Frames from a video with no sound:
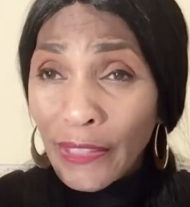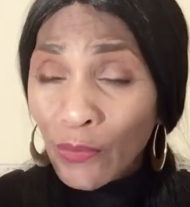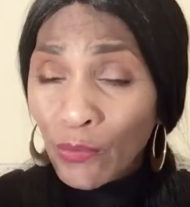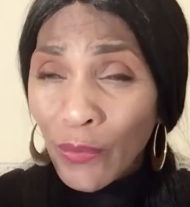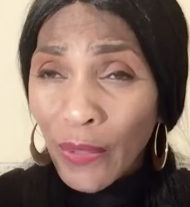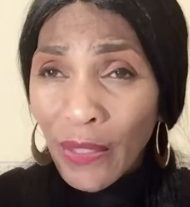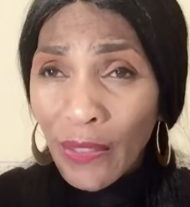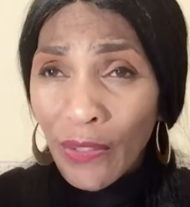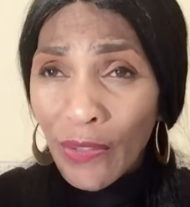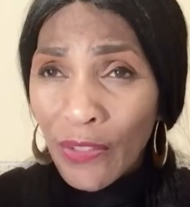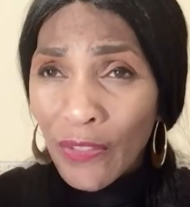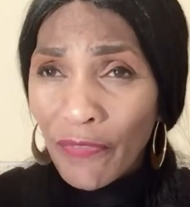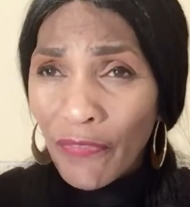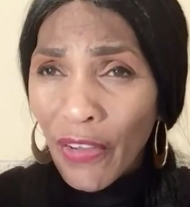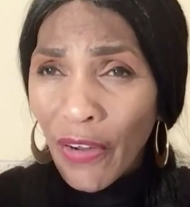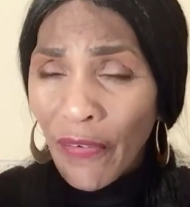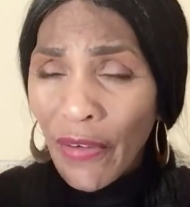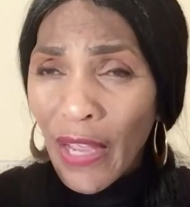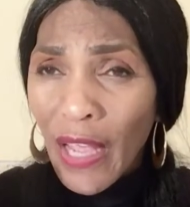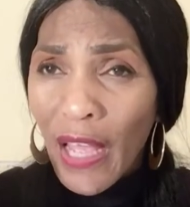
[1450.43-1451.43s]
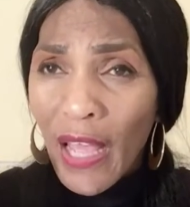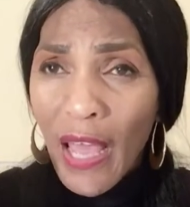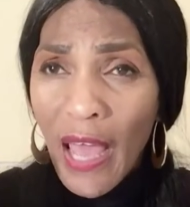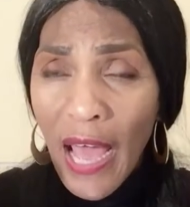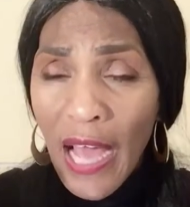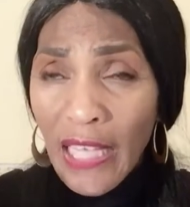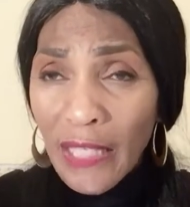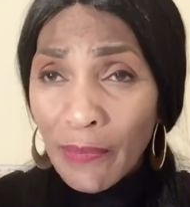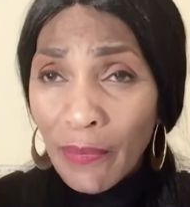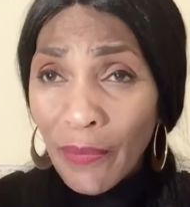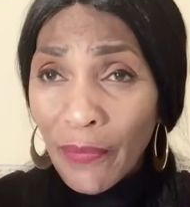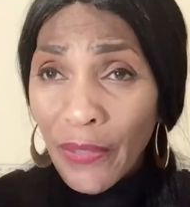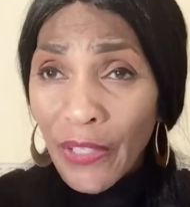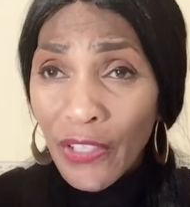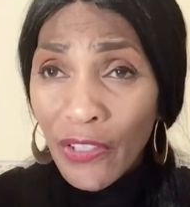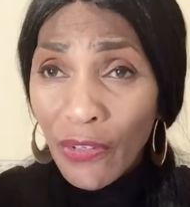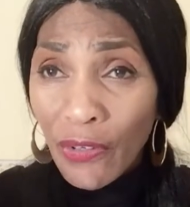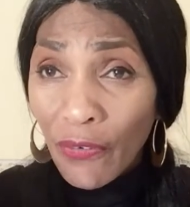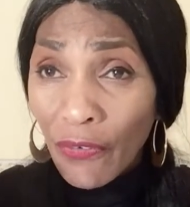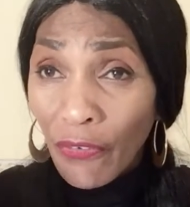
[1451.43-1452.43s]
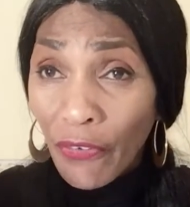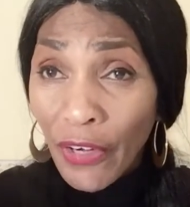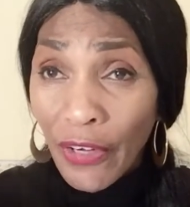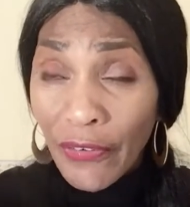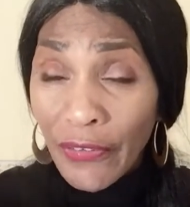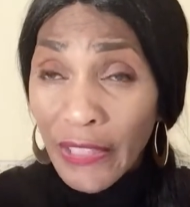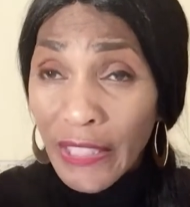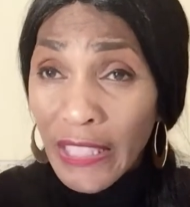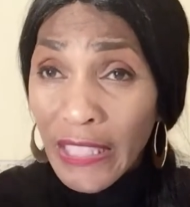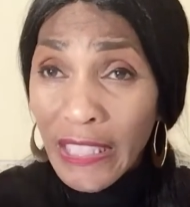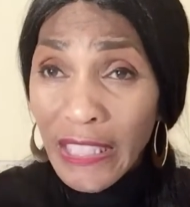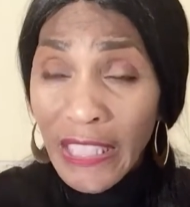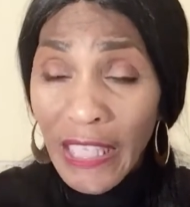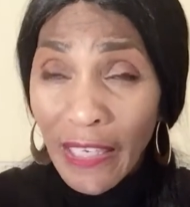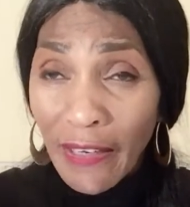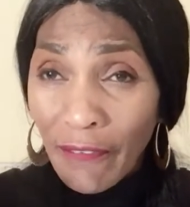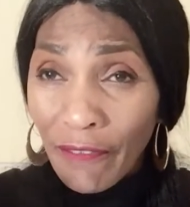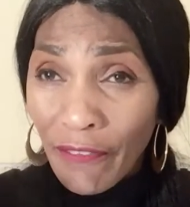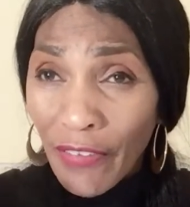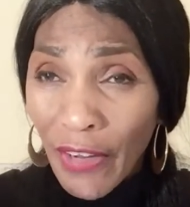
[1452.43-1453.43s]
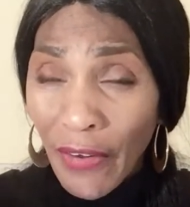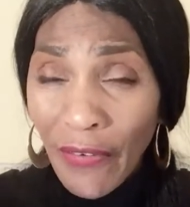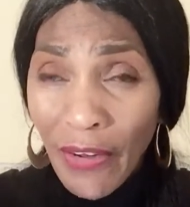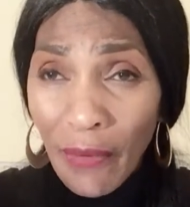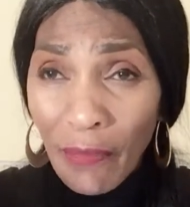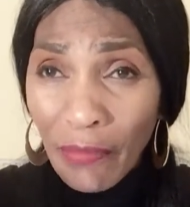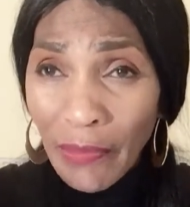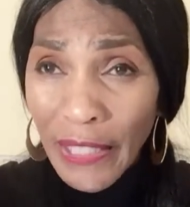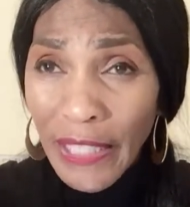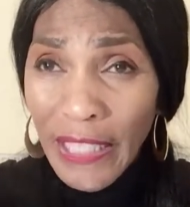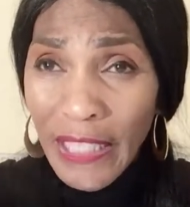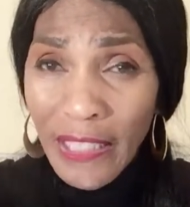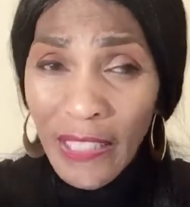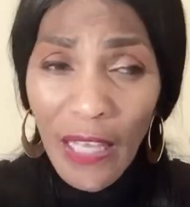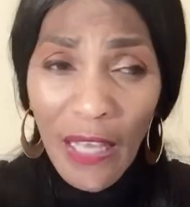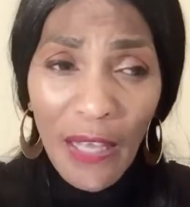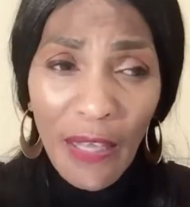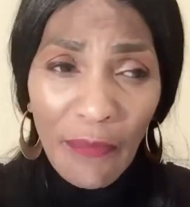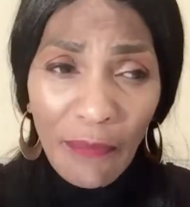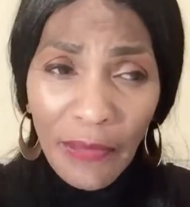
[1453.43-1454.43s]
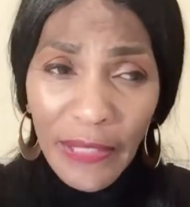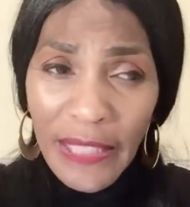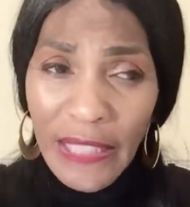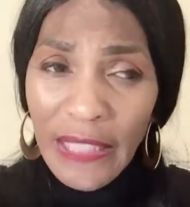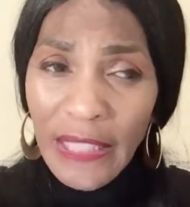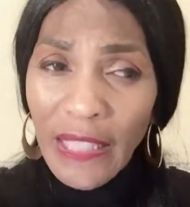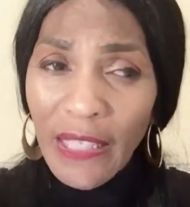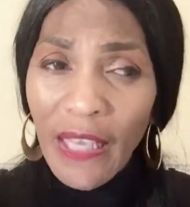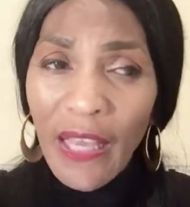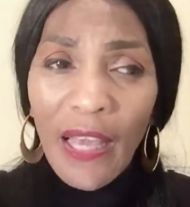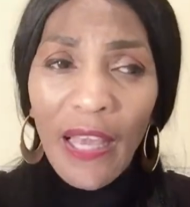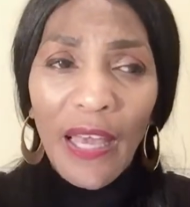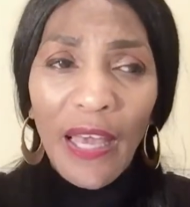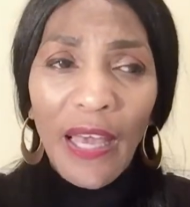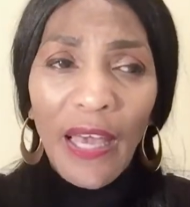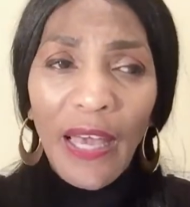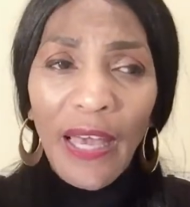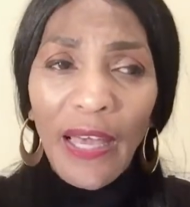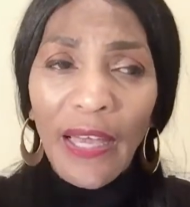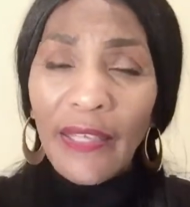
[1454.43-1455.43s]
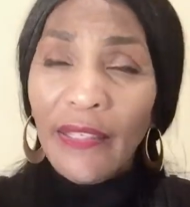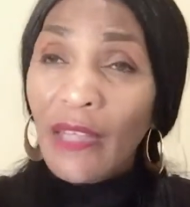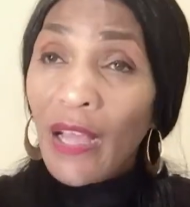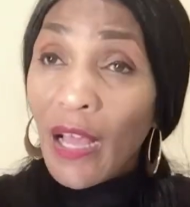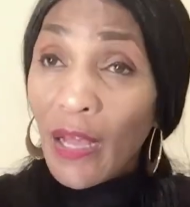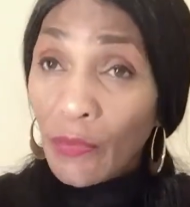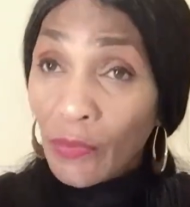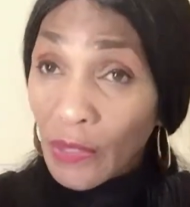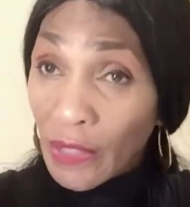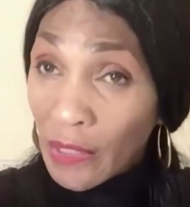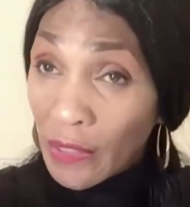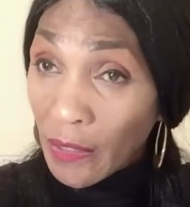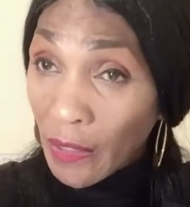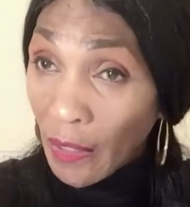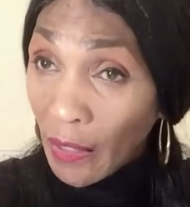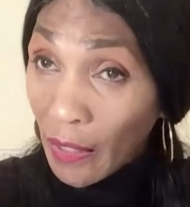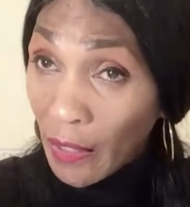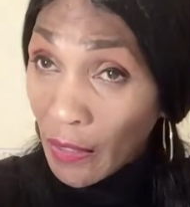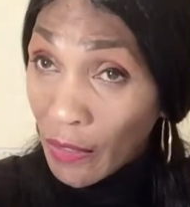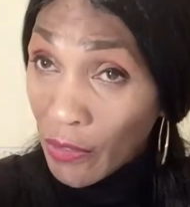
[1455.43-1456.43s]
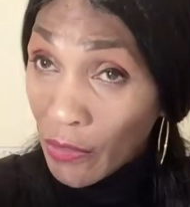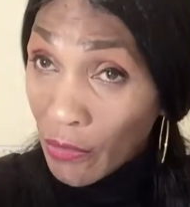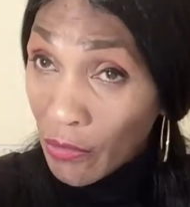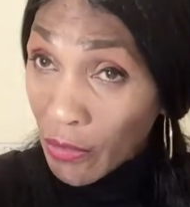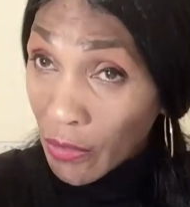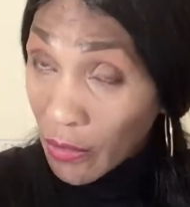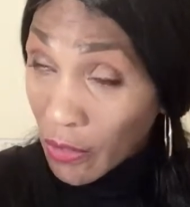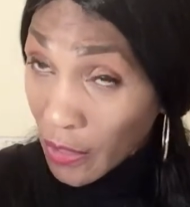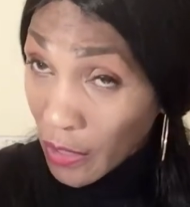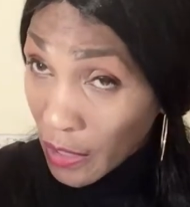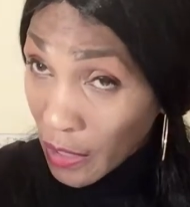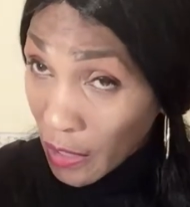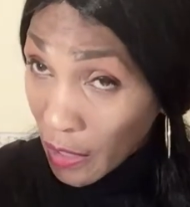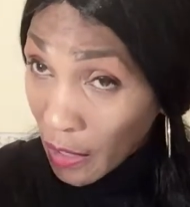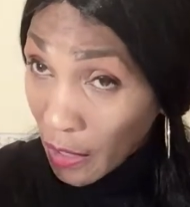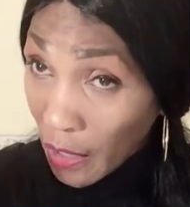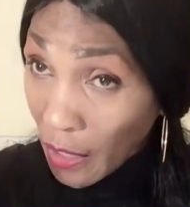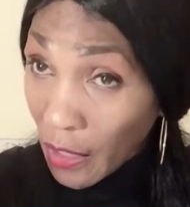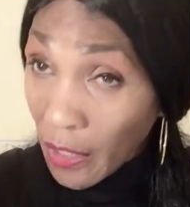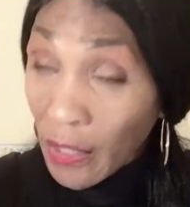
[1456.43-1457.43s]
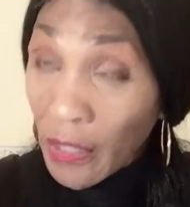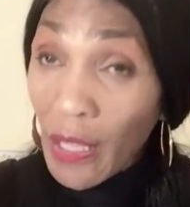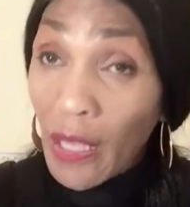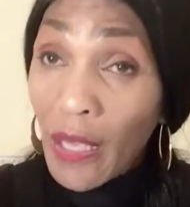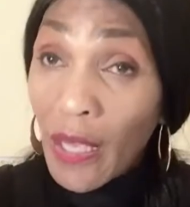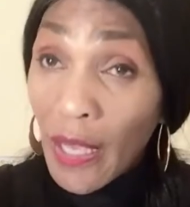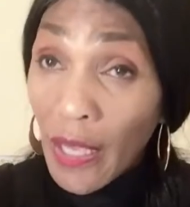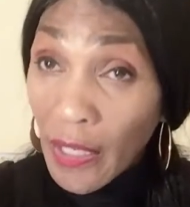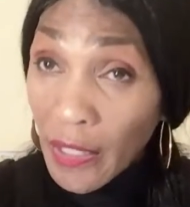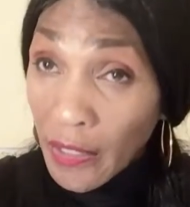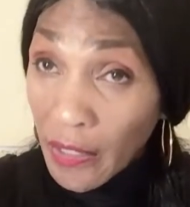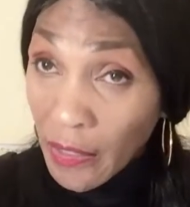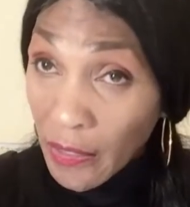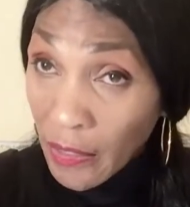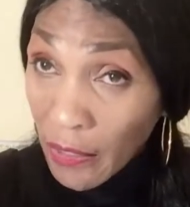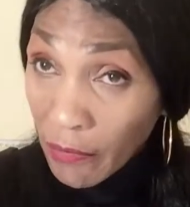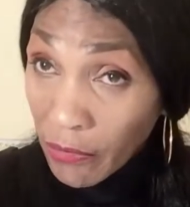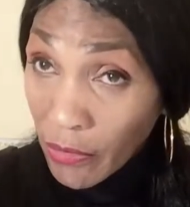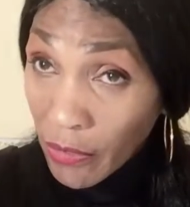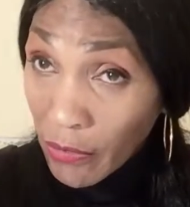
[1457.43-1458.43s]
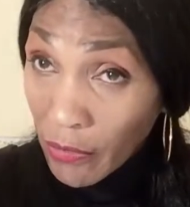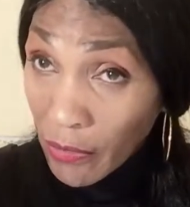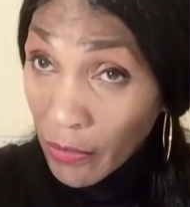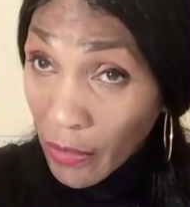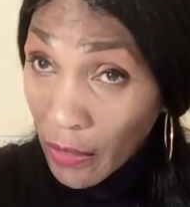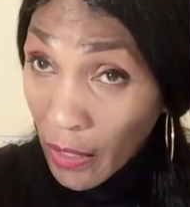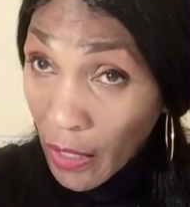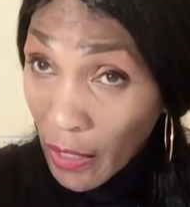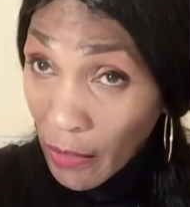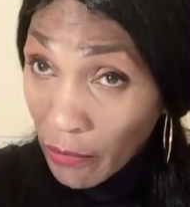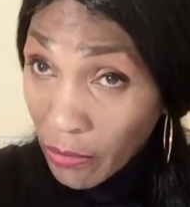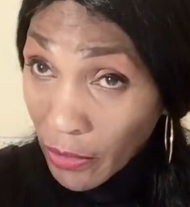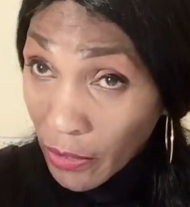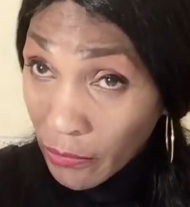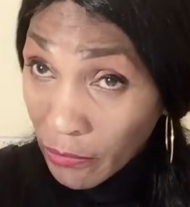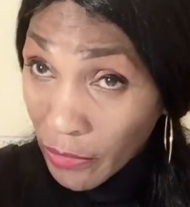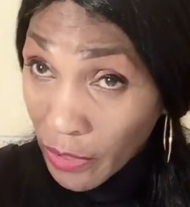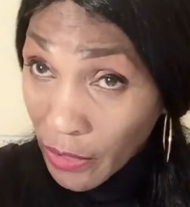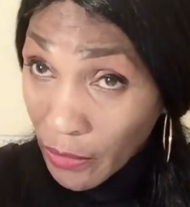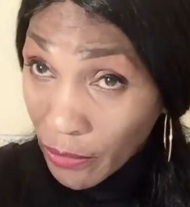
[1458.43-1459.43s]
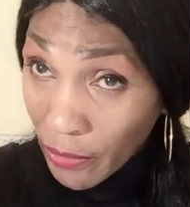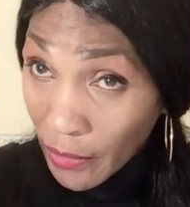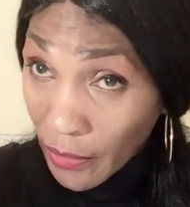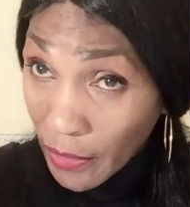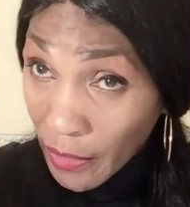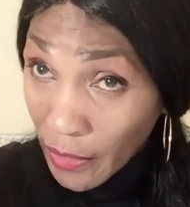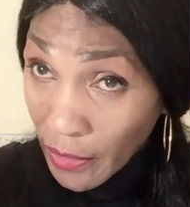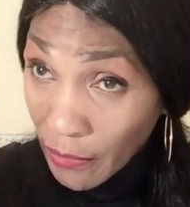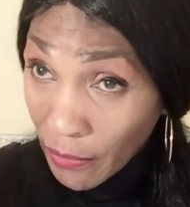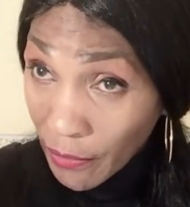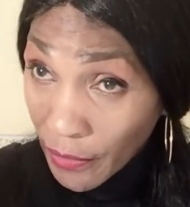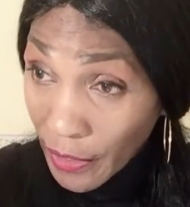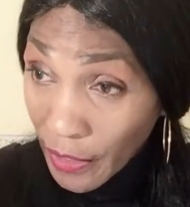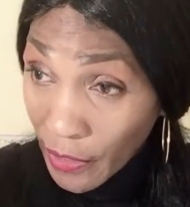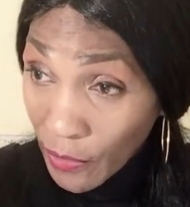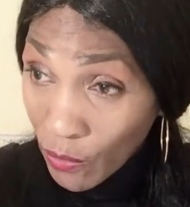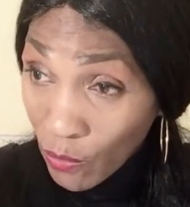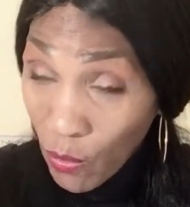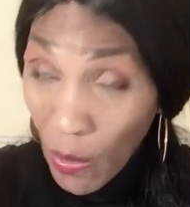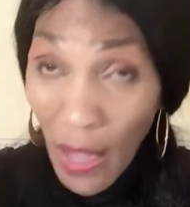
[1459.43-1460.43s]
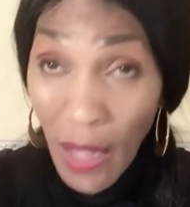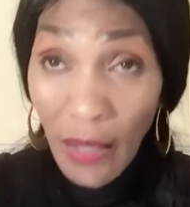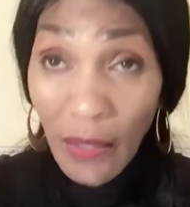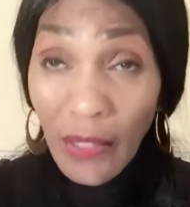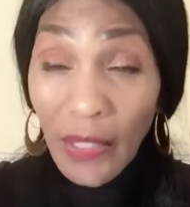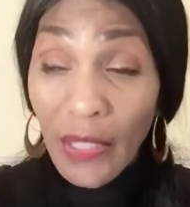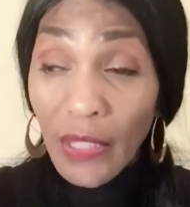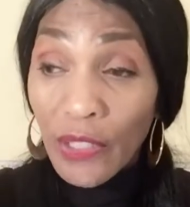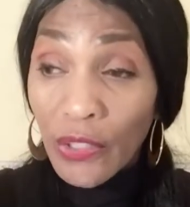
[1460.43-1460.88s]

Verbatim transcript: It's one of those very aspirational fragrances that are very please, pleasing, and I would say you will attain exceptional compliments with this one as well.